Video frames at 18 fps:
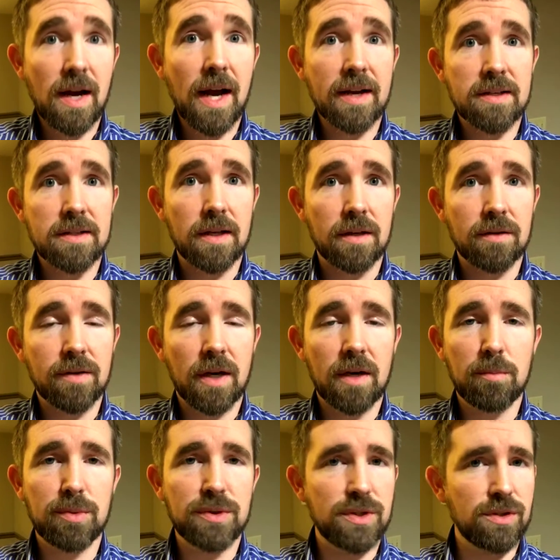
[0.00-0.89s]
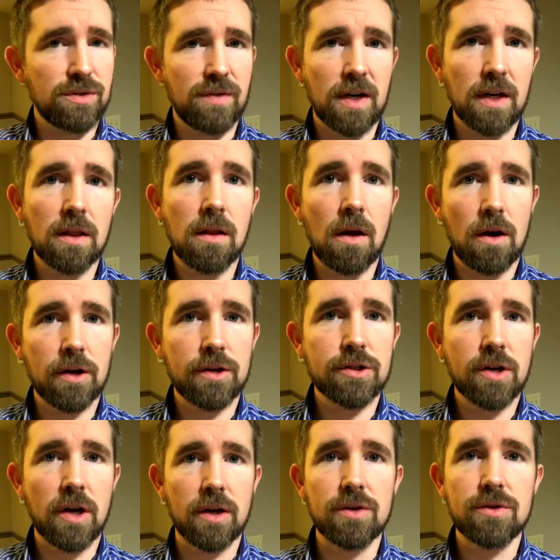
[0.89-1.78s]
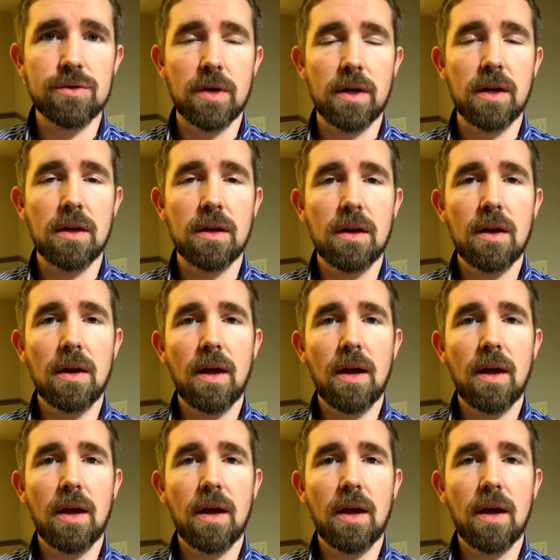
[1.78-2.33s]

accent, right? Brazil's a very large country.